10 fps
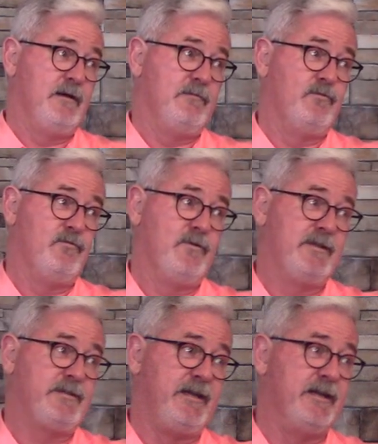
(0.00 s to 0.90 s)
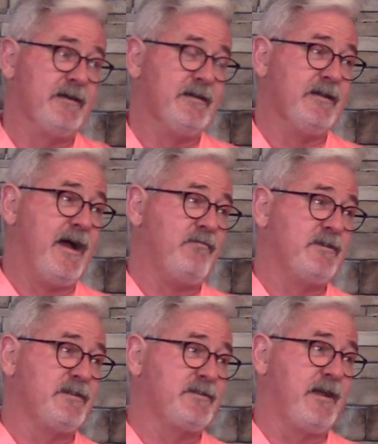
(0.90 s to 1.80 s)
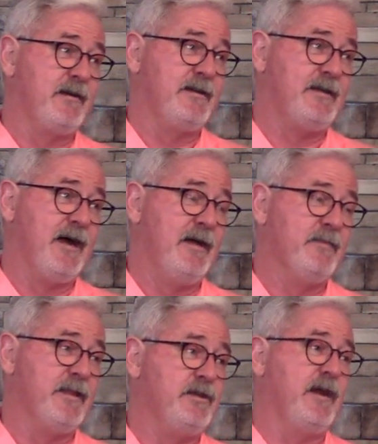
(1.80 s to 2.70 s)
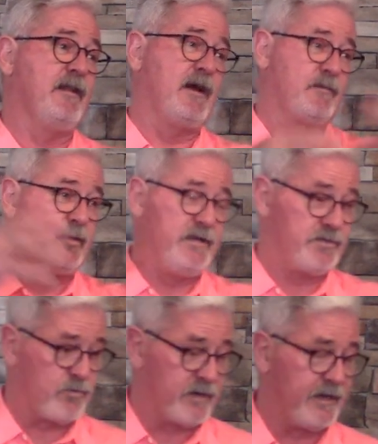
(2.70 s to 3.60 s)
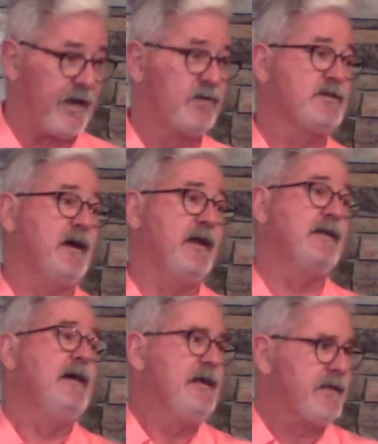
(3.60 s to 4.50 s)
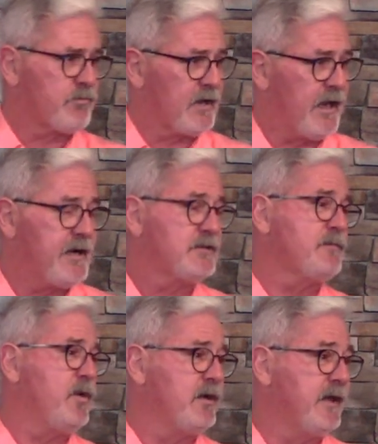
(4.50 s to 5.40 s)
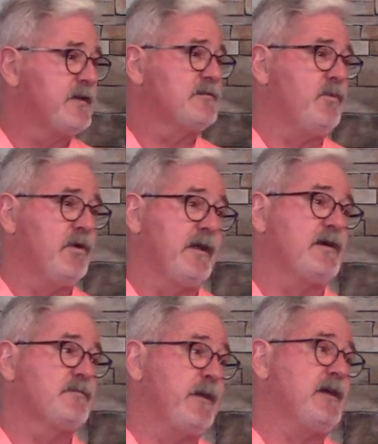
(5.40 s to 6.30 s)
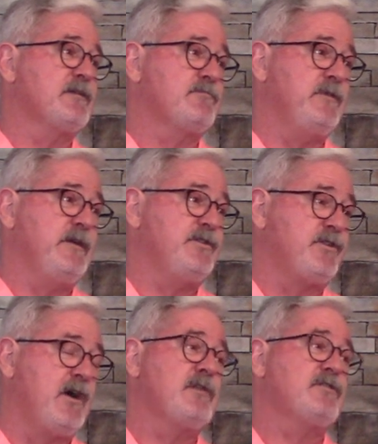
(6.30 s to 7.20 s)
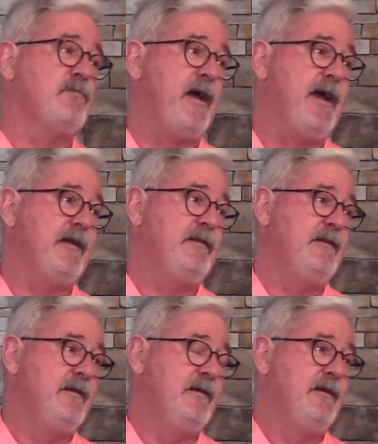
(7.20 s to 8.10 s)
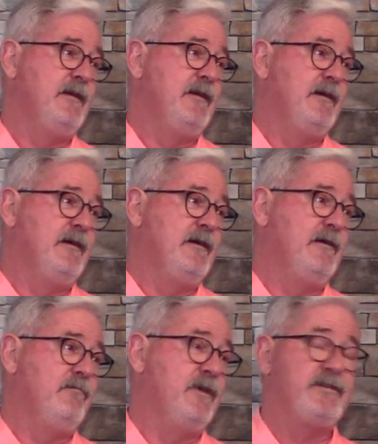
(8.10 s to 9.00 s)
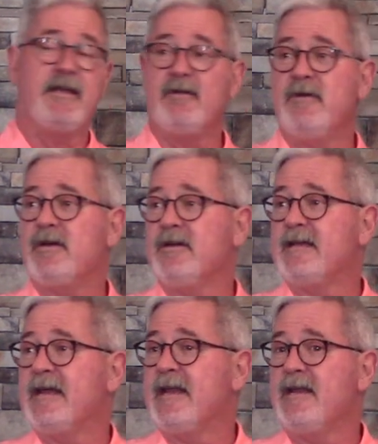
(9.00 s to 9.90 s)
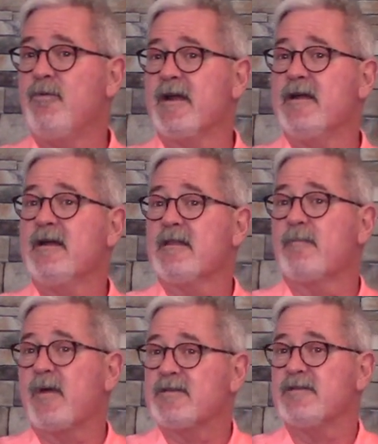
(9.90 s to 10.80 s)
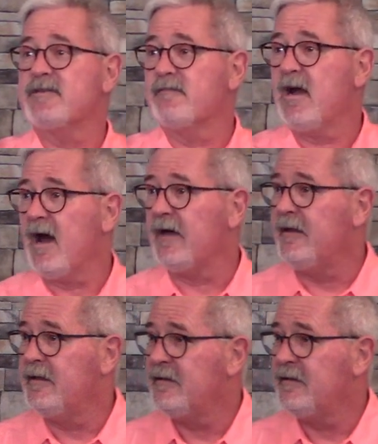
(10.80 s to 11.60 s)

once a year, and that was a scary time. And then you had a lot of priests working outside. There were layers upon layers upon layers because we stunk so bad with sin, we couldn't get anywhere near the presence of God.